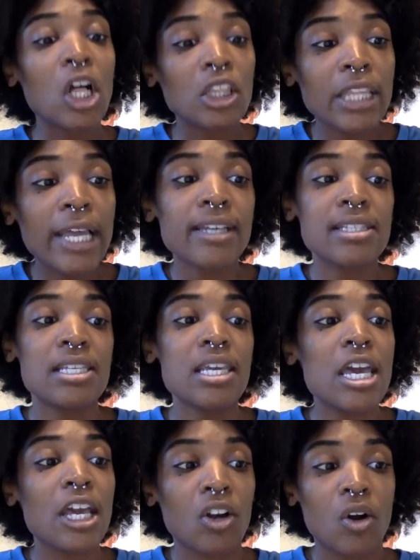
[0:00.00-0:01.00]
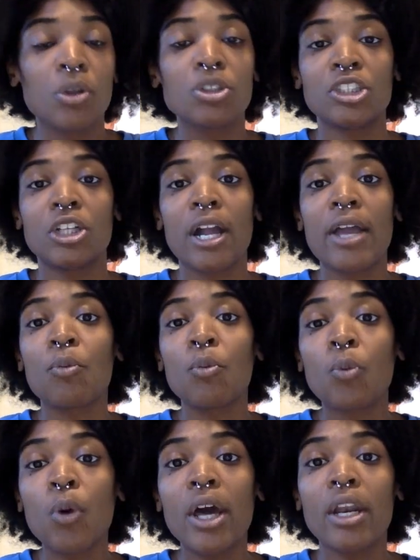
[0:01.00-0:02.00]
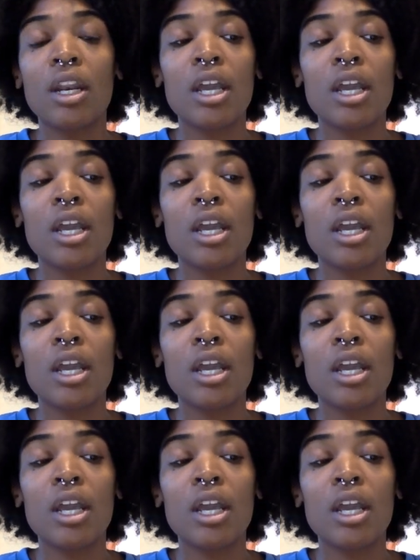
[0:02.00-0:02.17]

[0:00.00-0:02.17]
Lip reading: legacy in culture, and what